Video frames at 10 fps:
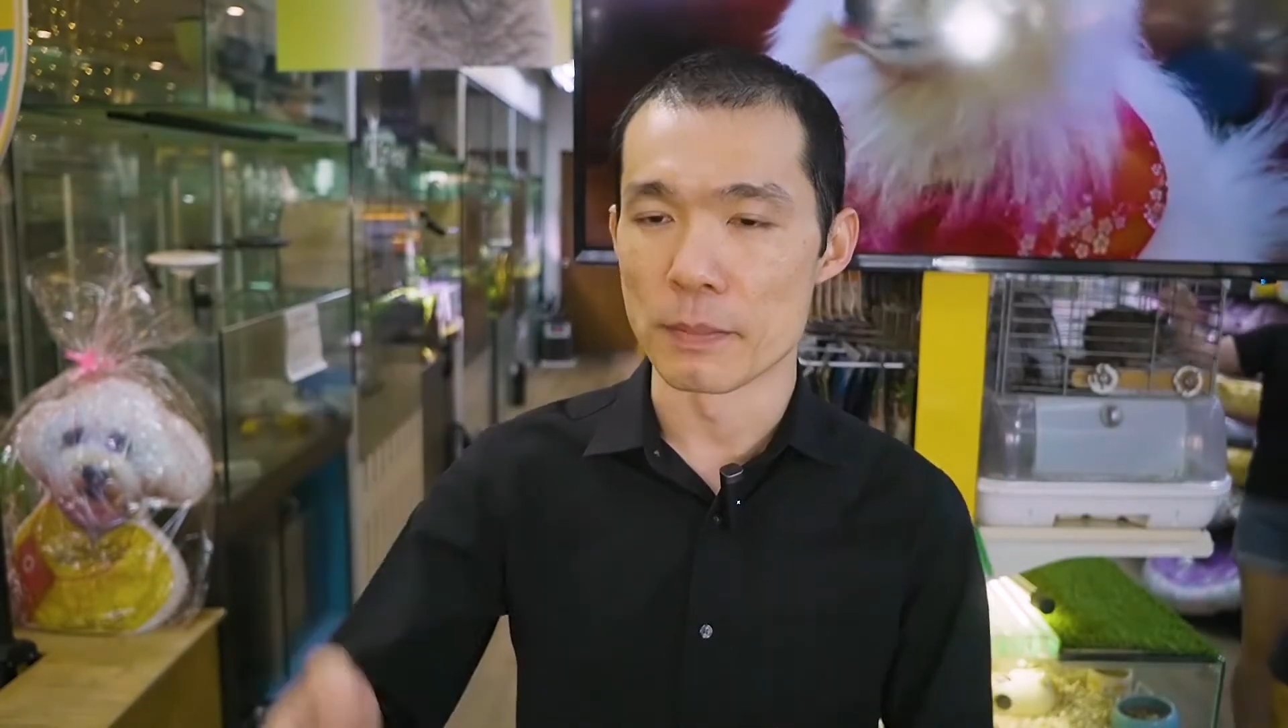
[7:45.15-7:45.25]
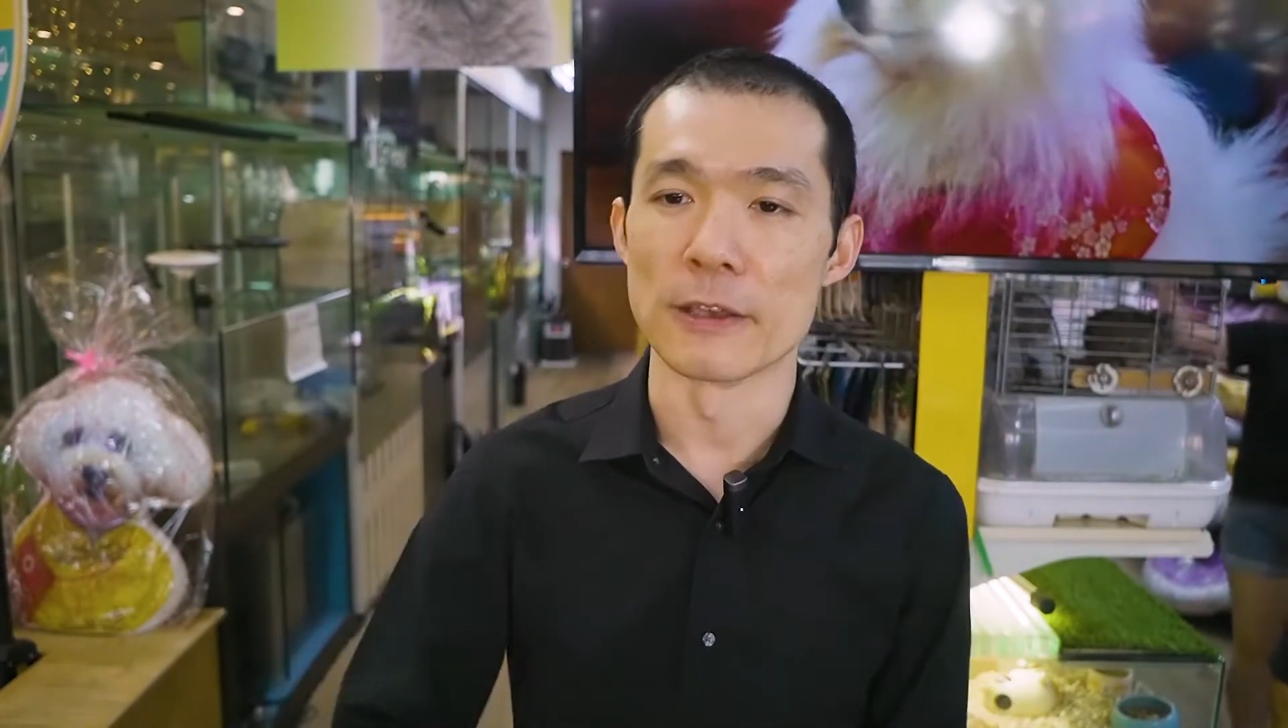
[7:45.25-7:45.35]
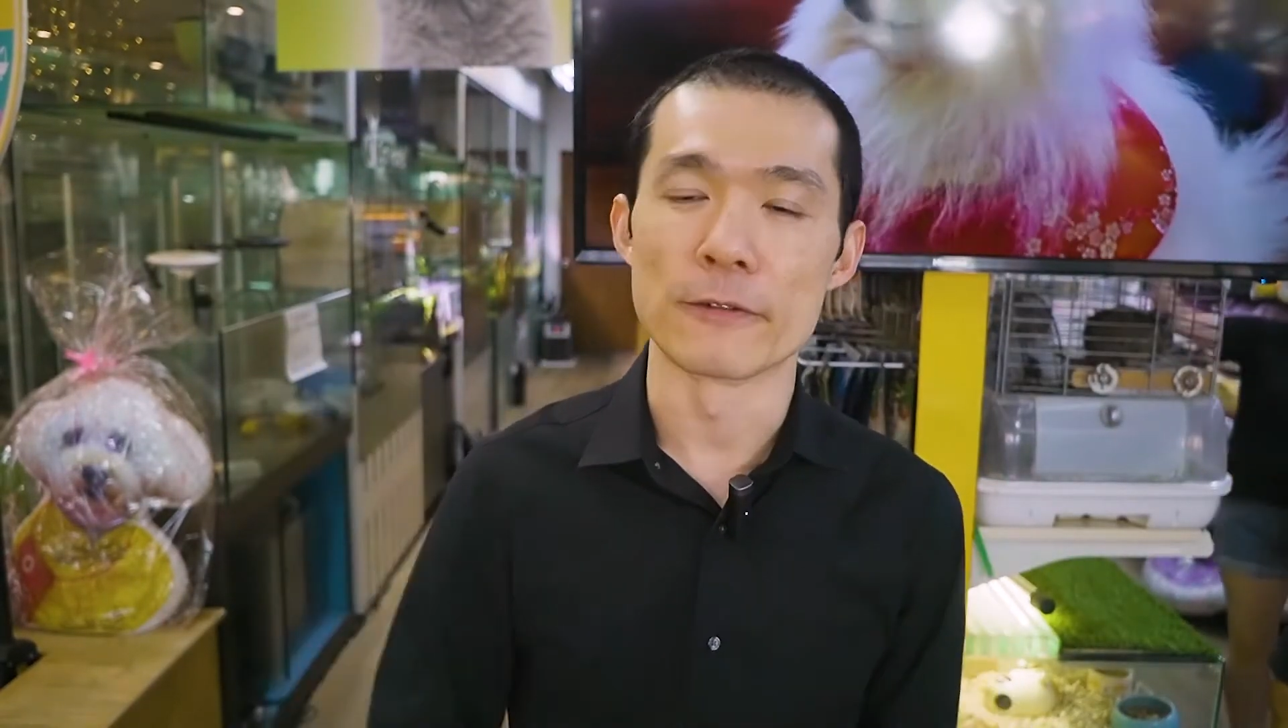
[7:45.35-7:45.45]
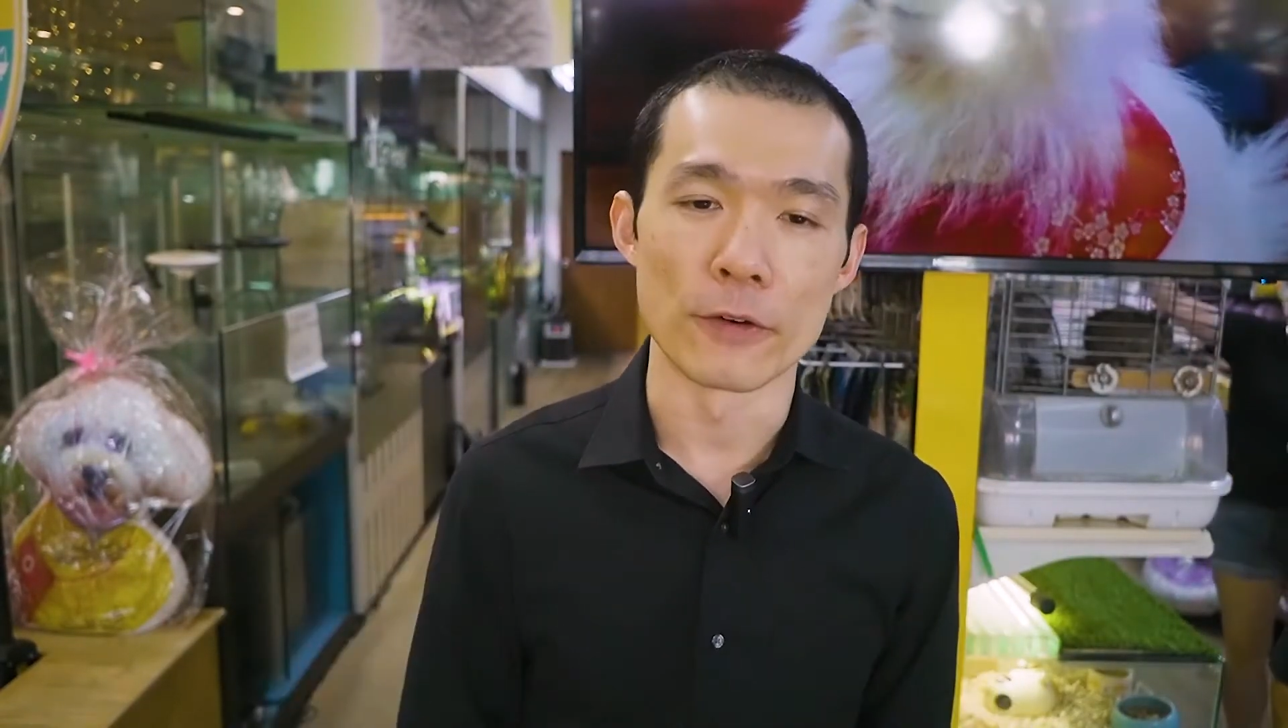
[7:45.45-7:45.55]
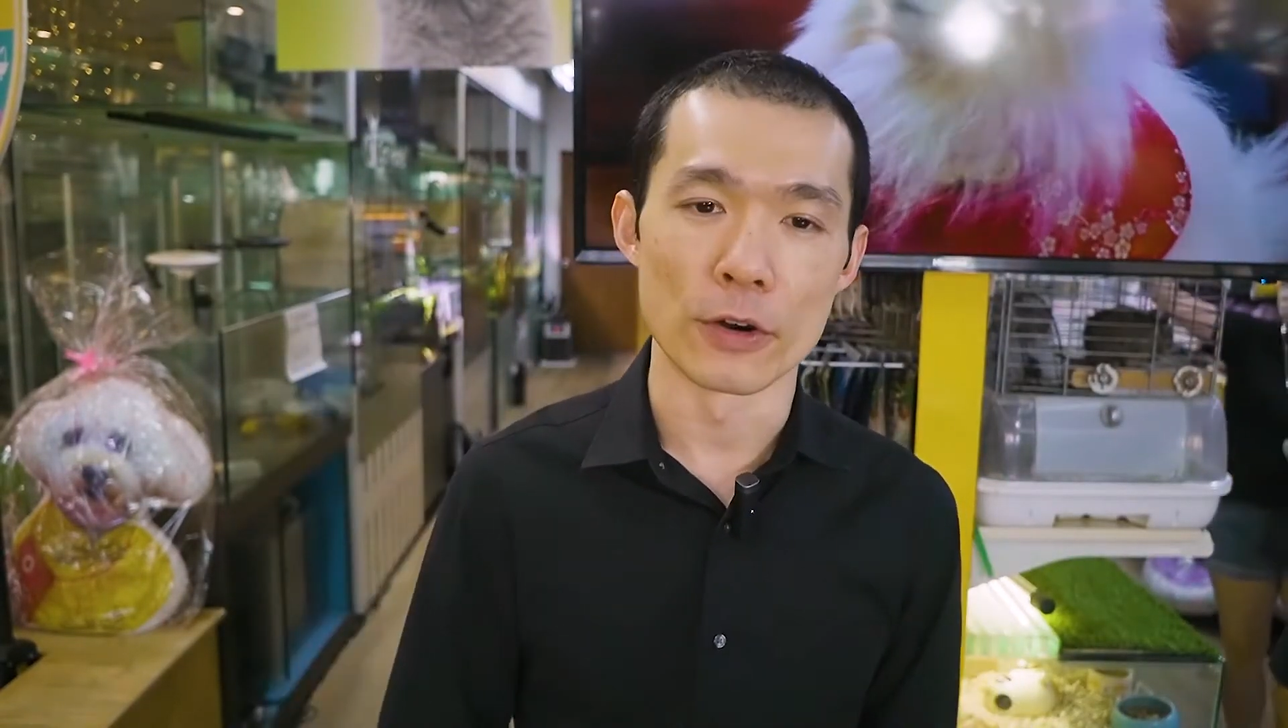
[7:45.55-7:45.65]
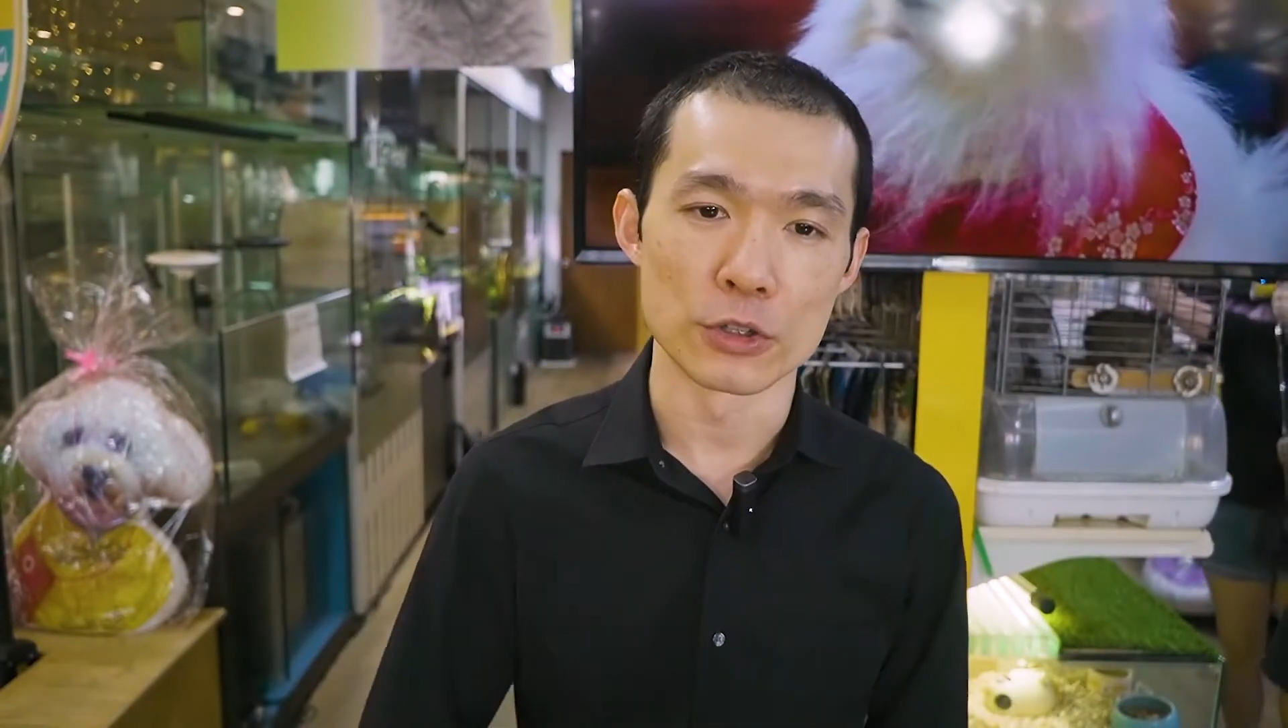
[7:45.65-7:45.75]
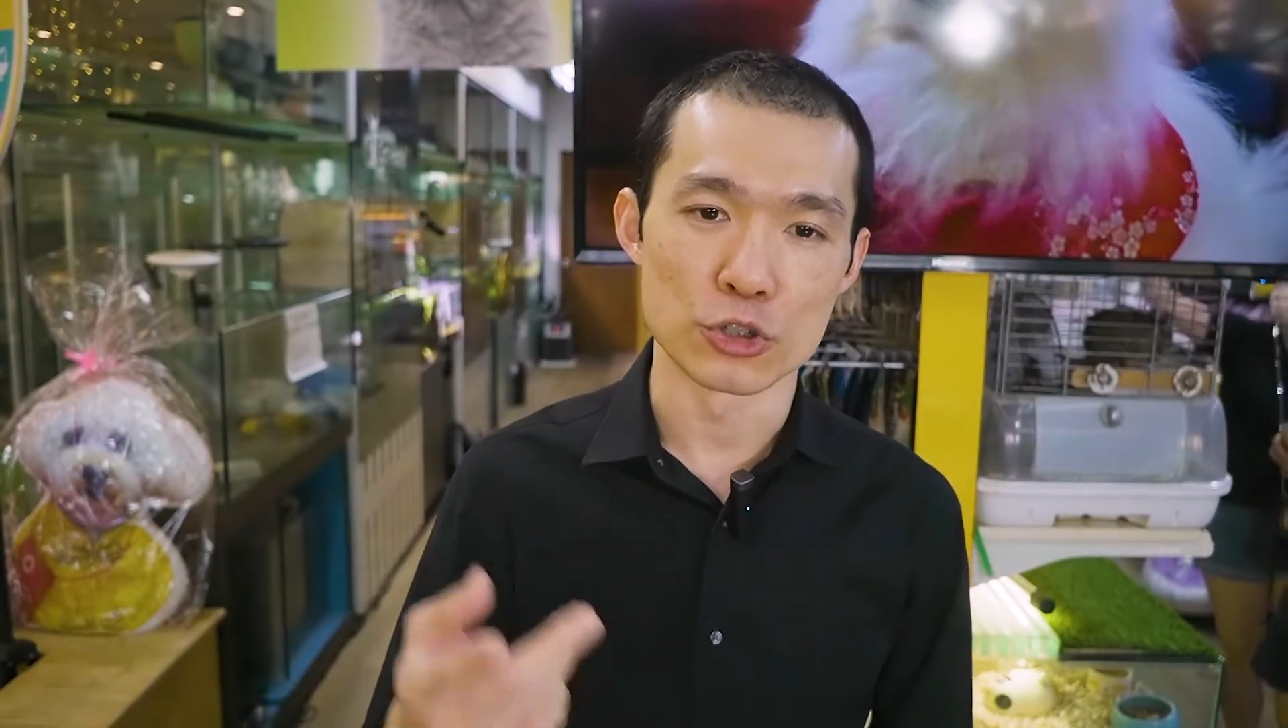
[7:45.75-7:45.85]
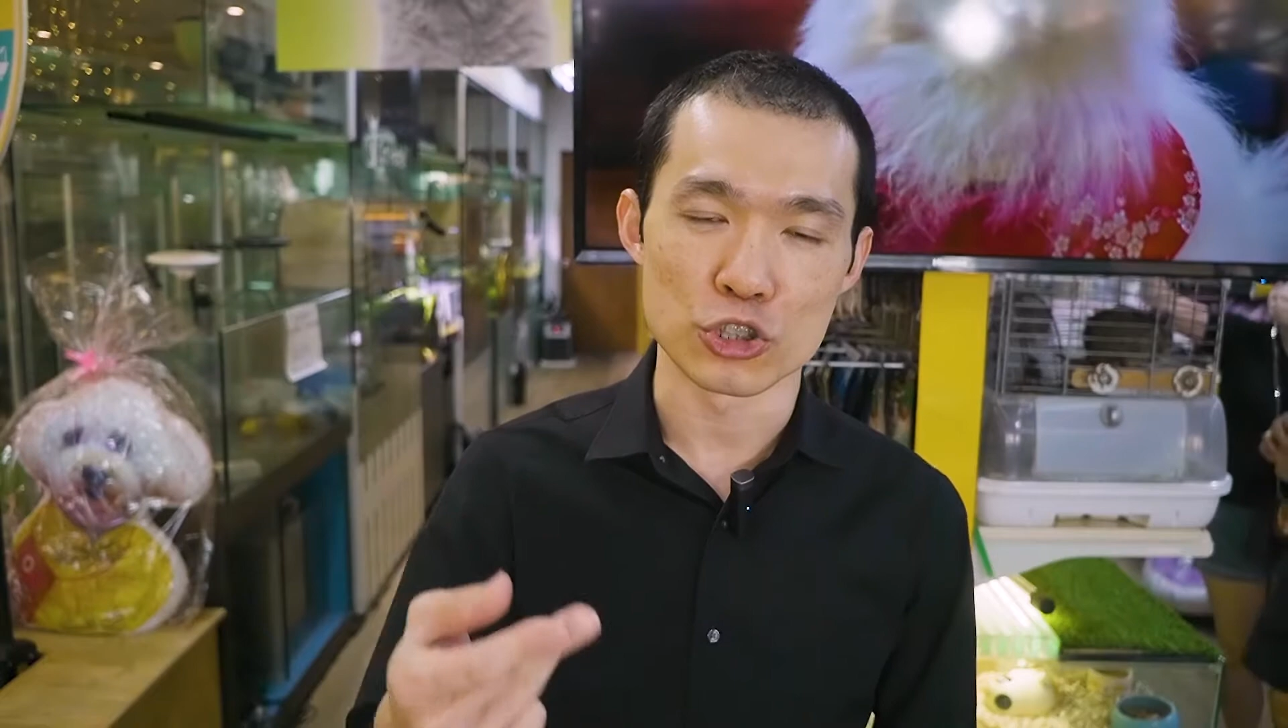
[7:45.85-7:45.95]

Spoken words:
before you